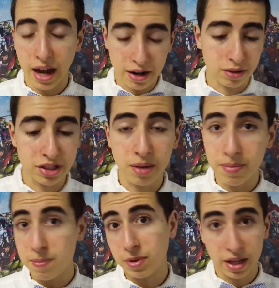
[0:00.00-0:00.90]
I know some
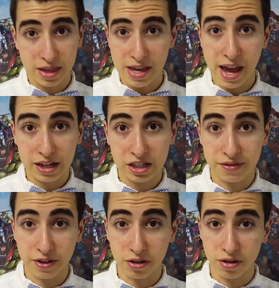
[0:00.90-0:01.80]
people like the action
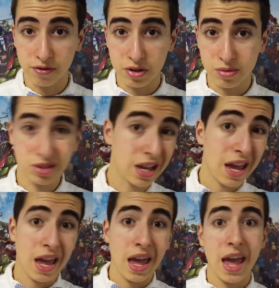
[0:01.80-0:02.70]
figure reviews
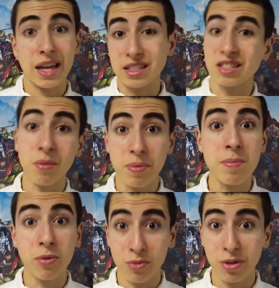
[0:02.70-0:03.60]
and some
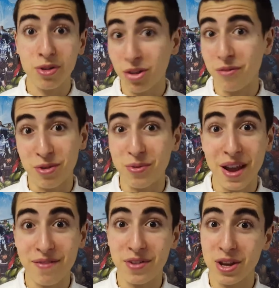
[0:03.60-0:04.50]
people really love the
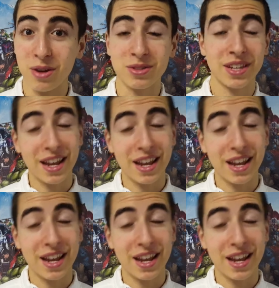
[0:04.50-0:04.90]
rant videos.